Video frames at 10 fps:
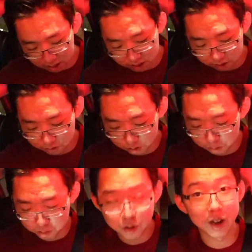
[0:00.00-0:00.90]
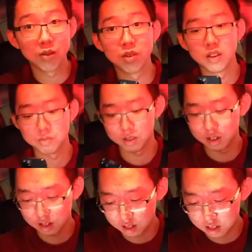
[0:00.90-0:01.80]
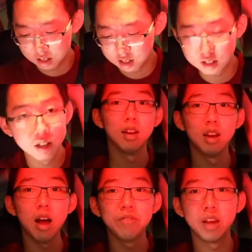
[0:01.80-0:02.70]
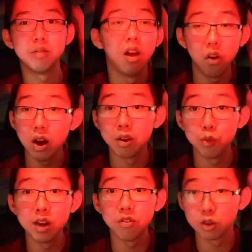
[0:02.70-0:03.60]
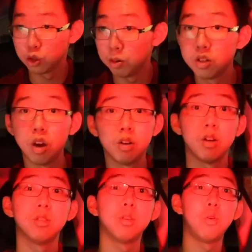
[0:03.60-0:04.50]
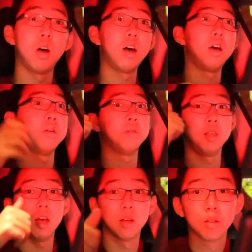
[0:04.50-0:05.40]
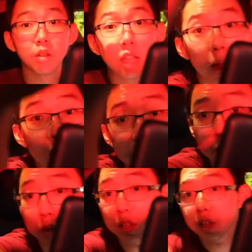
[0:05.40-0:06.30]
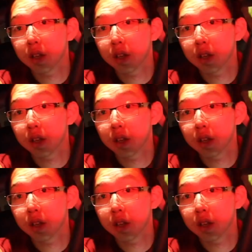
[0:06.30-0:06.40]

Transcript: this thing feels premium. This is, loved it. All right, waiting for a supercharger. So yeah, time lapse mode.